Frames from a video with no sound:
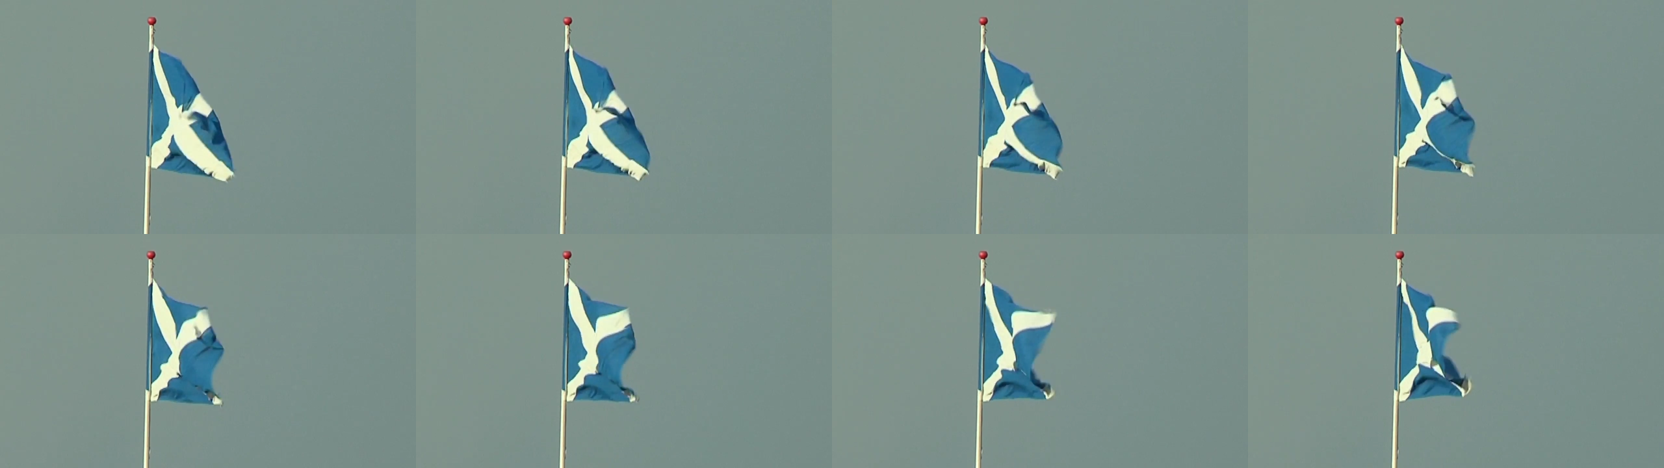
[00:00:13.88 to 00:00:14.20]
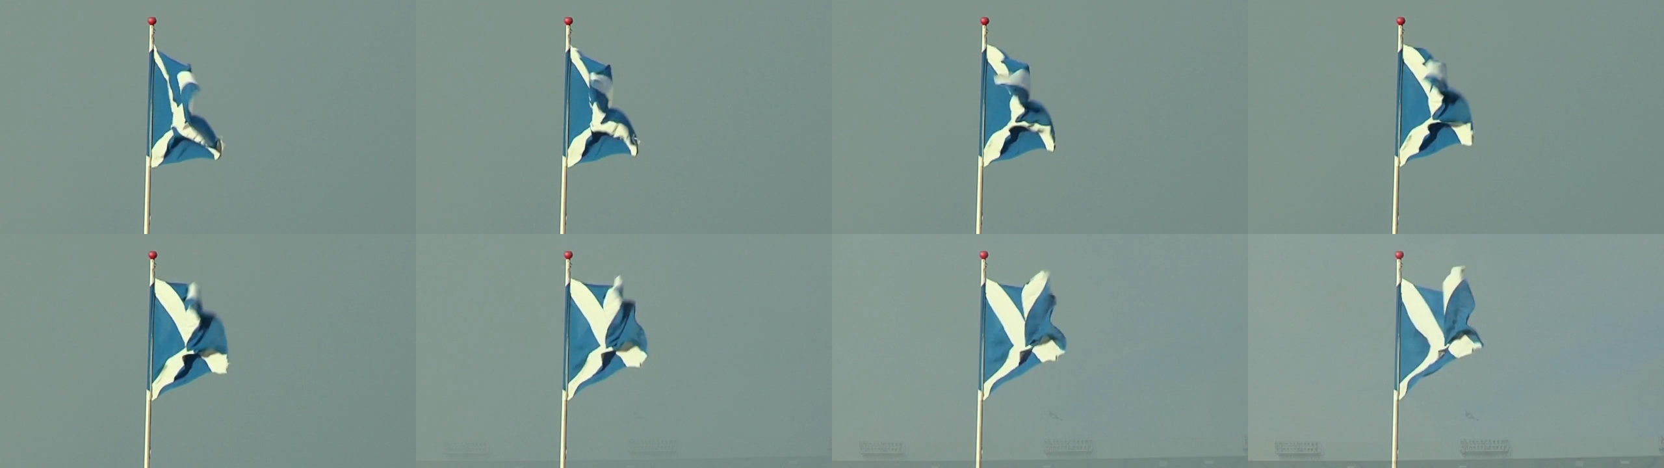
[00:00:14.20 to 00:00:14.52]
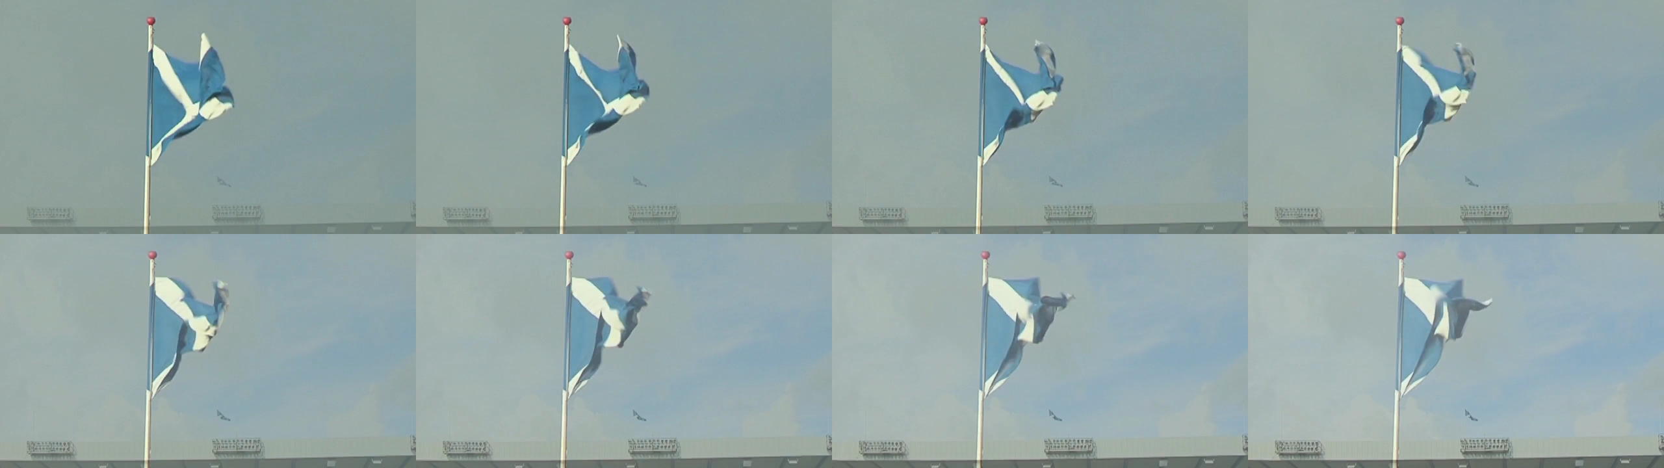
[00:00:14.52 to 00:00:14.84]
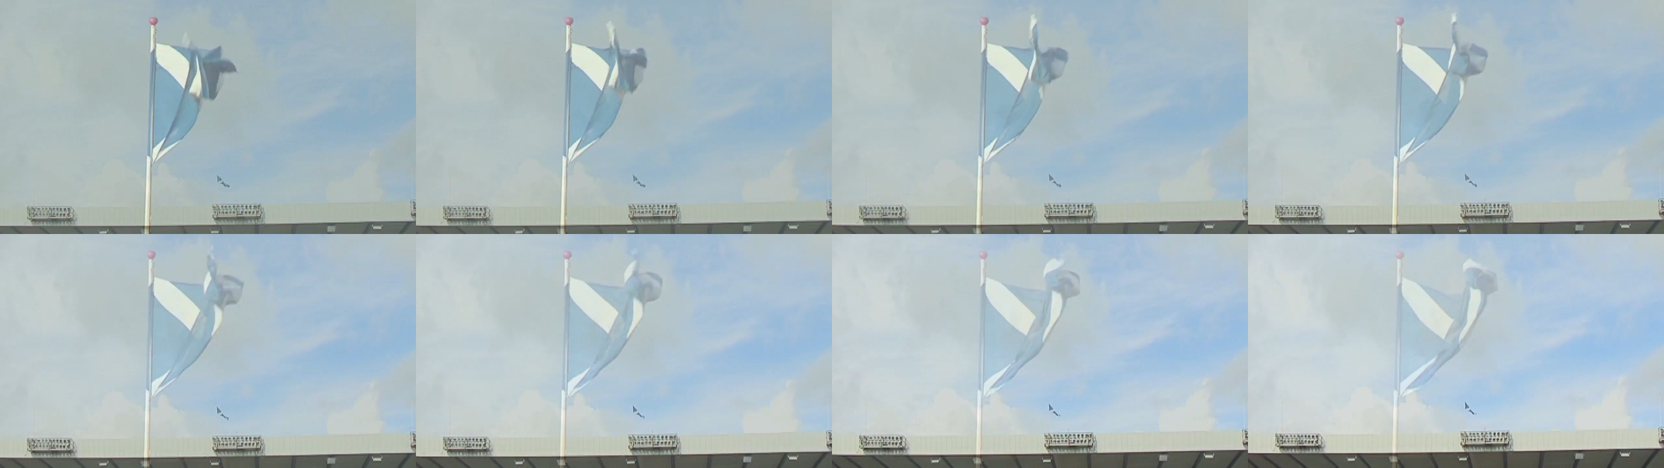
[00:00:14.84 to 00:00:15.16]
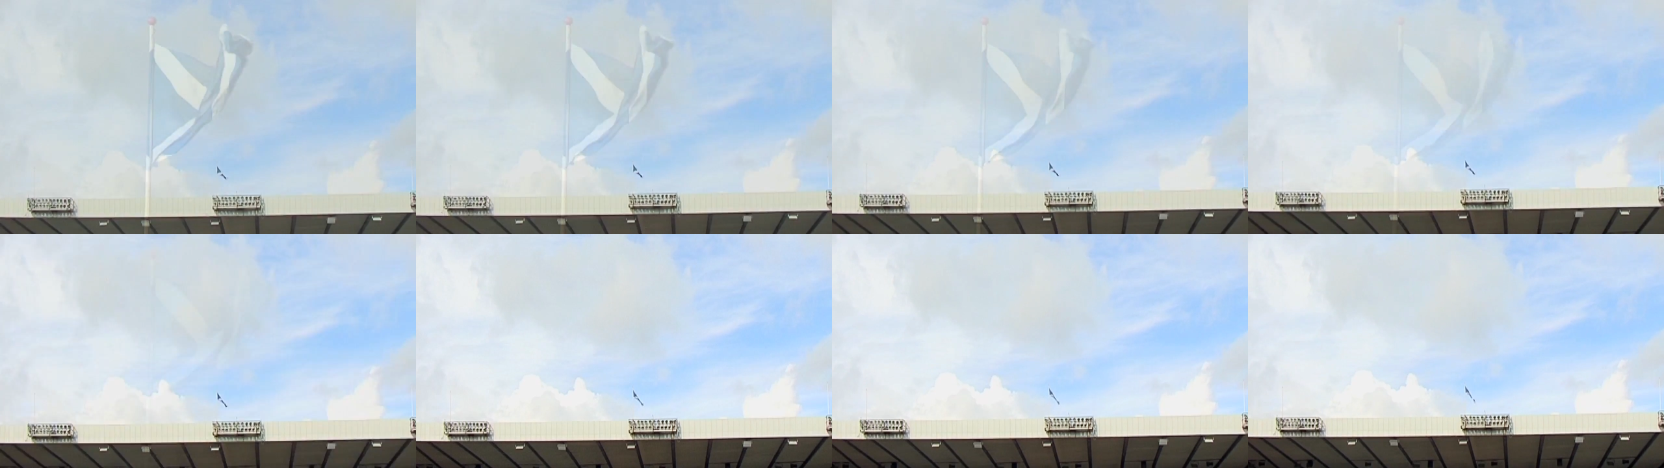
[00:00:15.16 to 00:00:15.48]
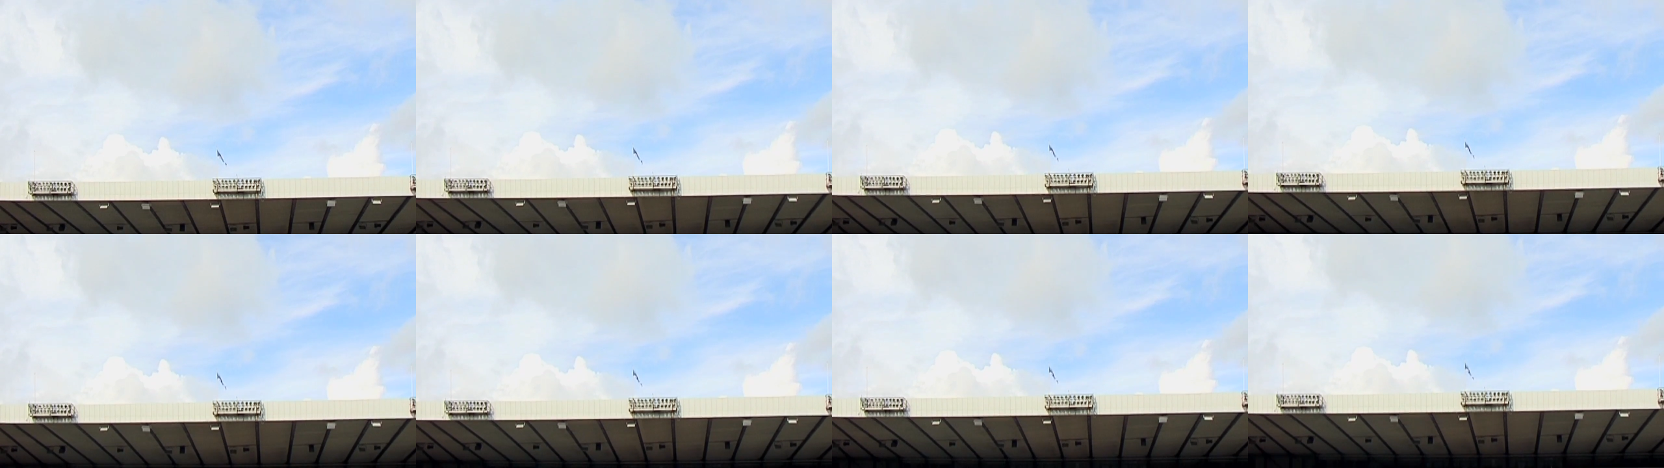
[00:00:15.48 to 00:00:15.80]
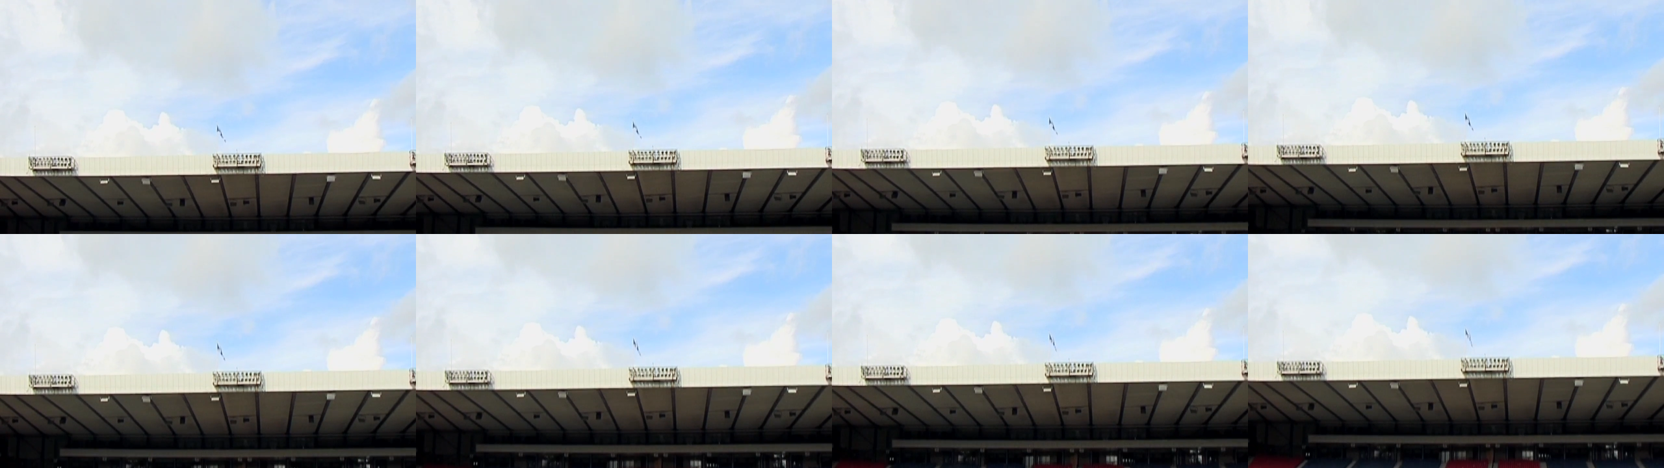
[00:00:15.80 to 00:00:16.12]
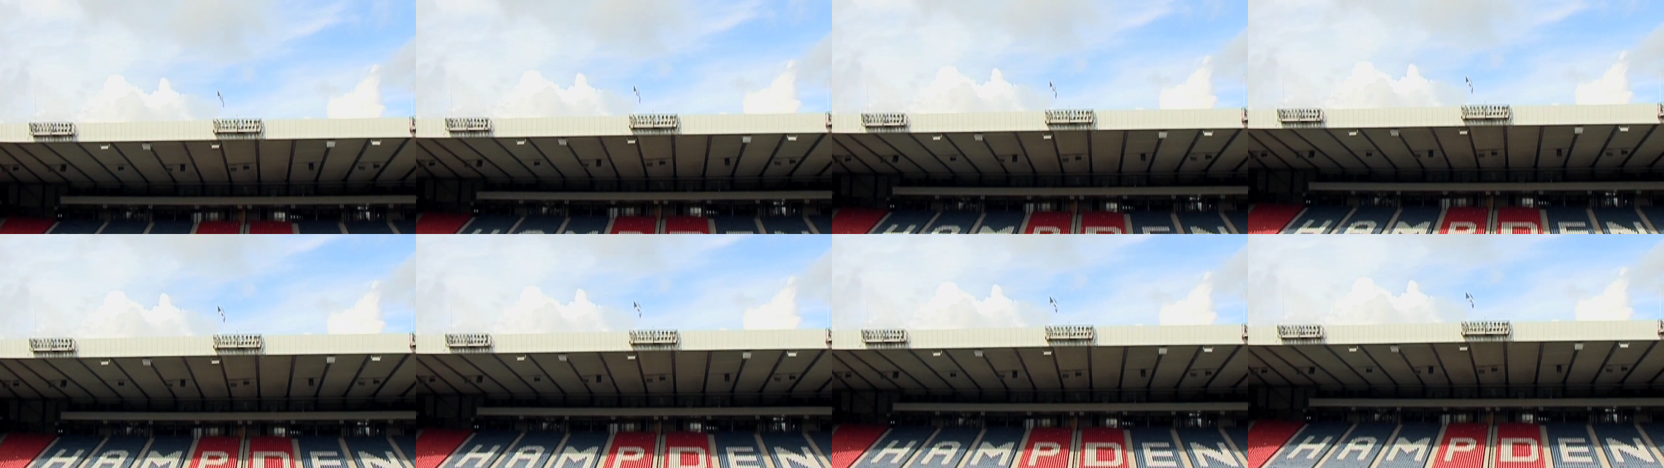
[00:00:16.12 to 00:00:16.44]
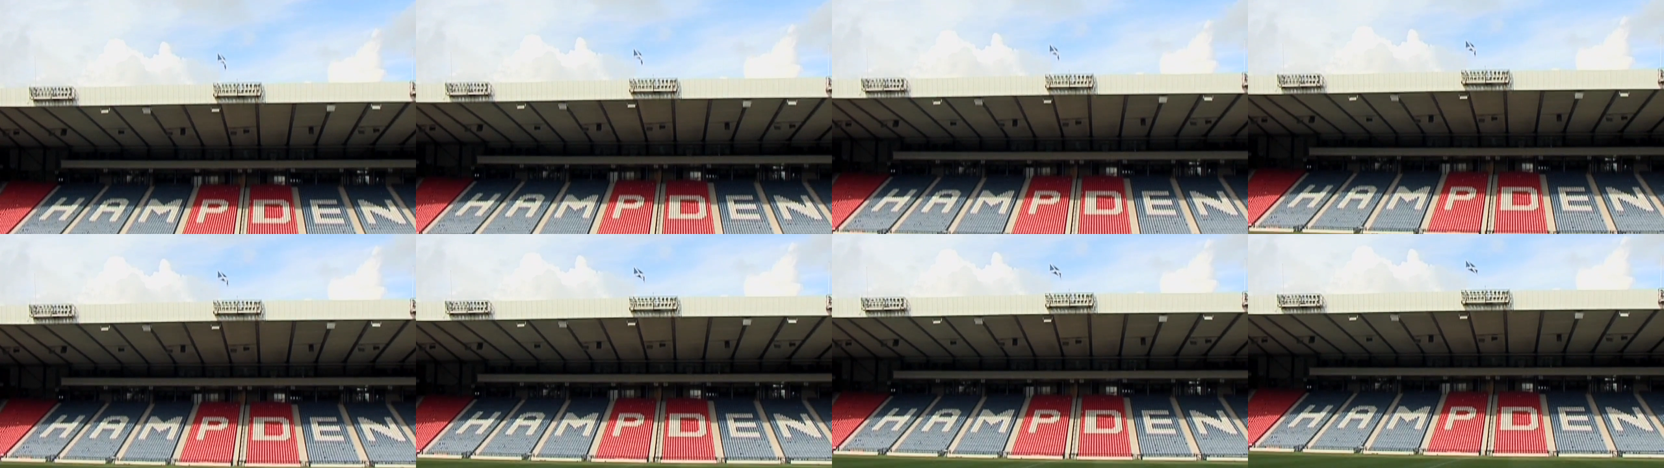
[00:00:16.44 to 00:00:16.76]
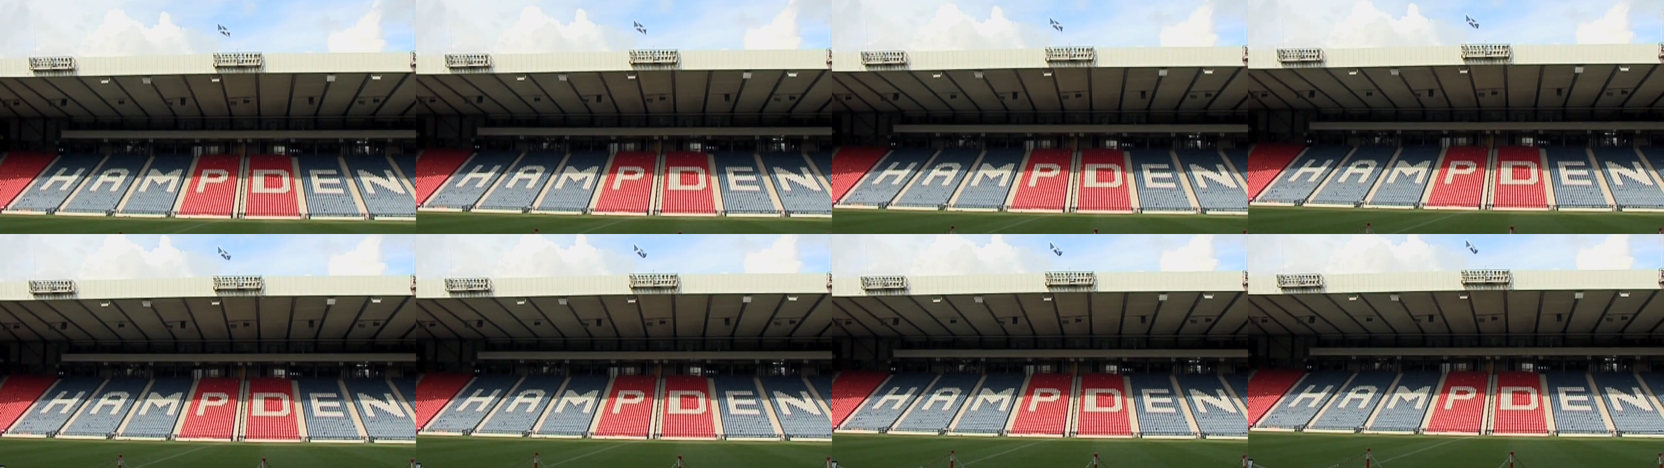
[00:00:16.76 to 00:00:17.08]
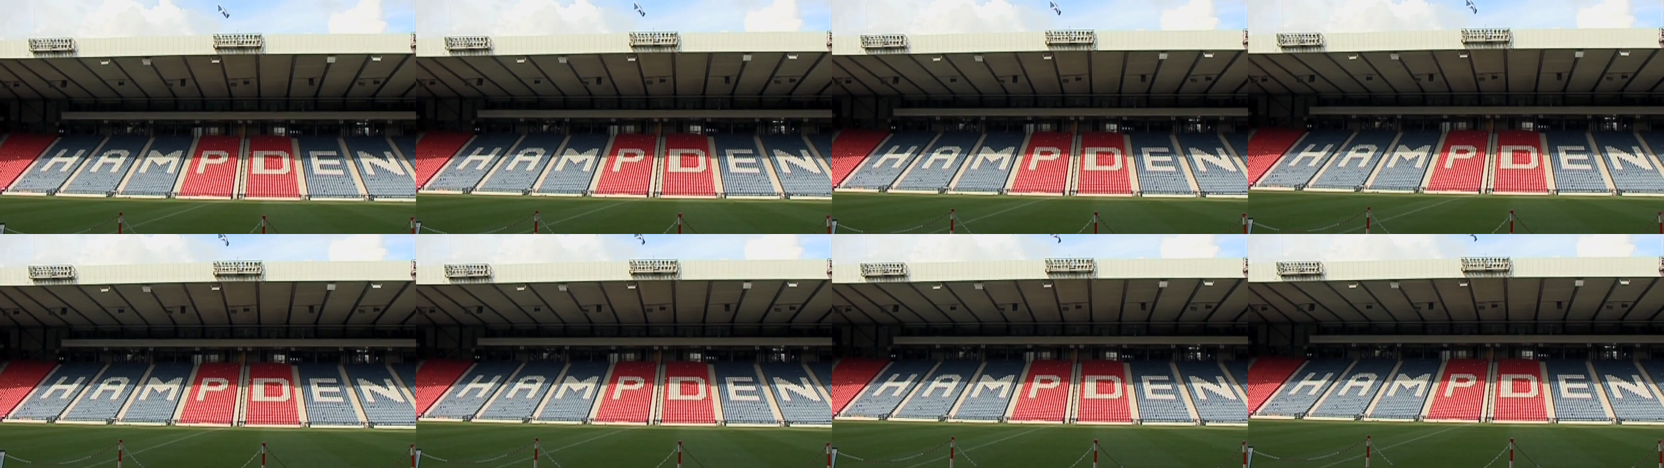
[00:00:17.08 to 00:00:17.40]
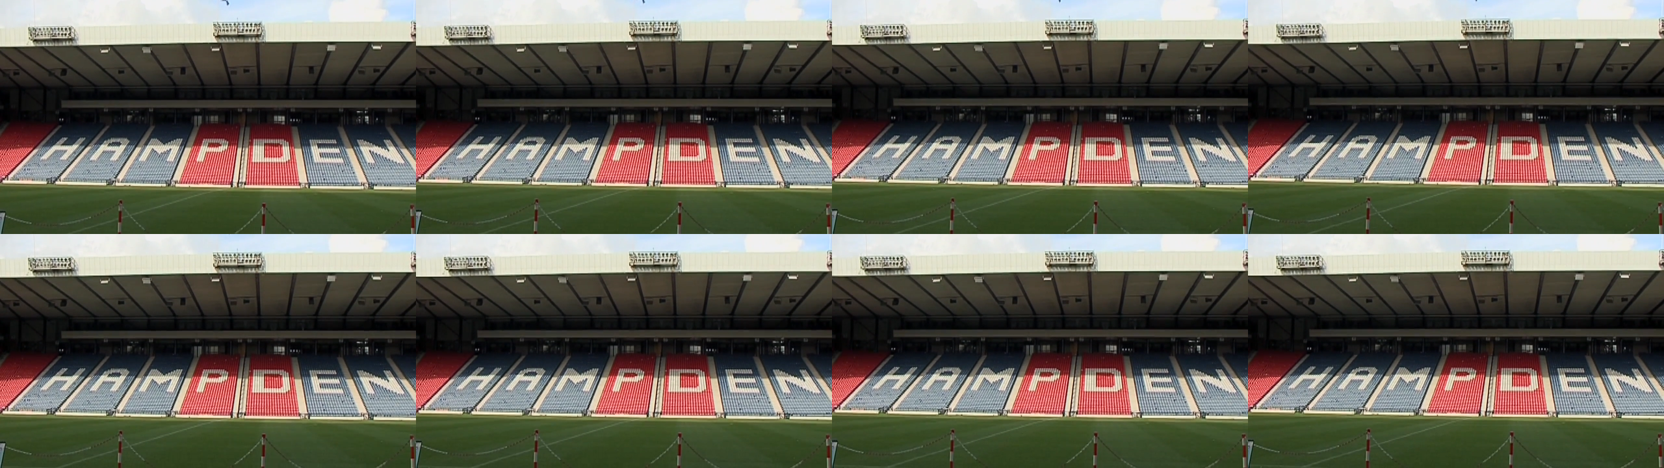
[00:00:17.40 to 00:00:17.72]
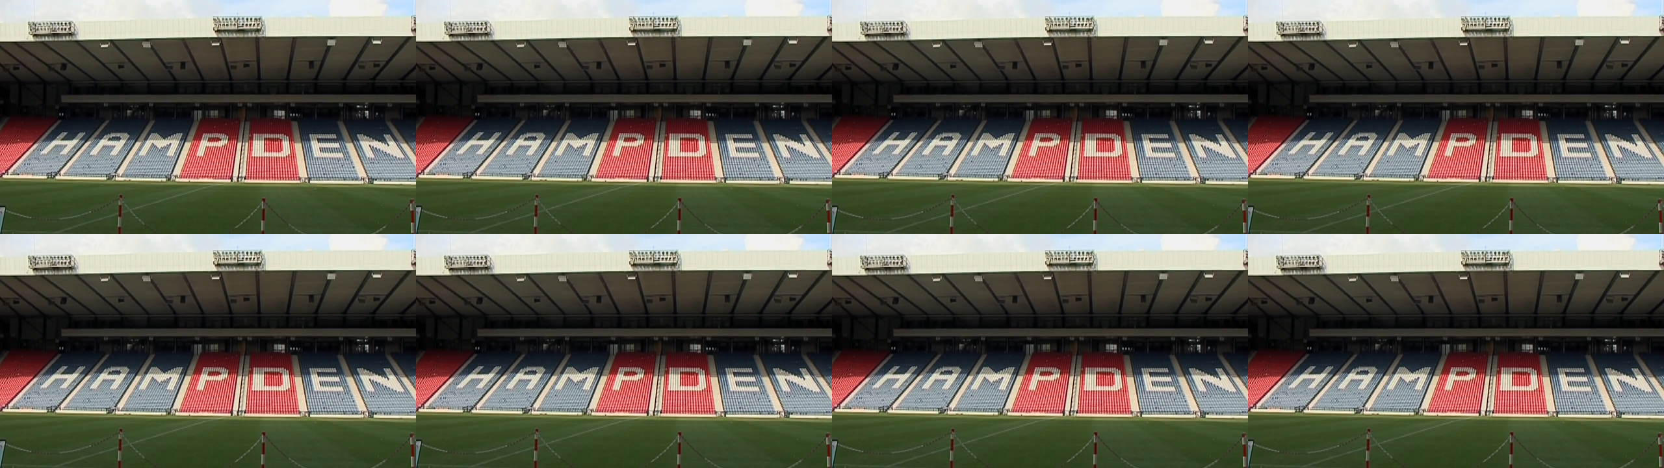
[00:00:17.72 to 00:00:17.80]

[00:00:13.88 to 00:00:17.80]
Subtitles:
[unreadable: no face in view]